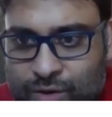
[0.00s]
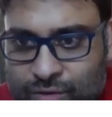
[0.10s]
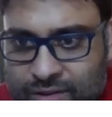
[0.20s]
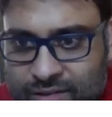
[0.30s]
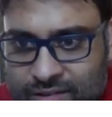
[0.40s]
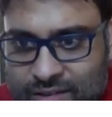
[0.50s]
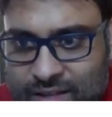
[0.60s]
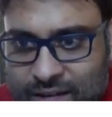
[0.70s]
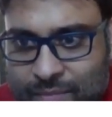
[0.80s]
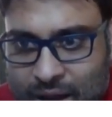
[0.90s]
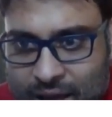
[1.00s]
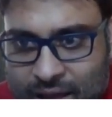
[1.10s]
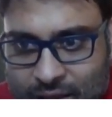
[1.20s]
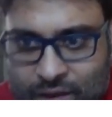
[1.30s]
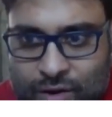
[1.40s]
So this is 3
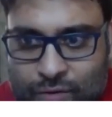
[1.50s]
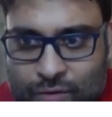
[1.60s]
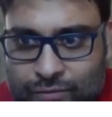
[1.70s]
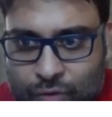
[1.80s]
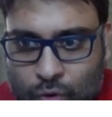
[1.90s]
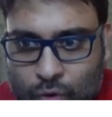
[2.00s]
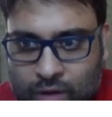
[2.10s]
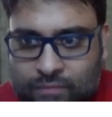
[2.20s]
by 4.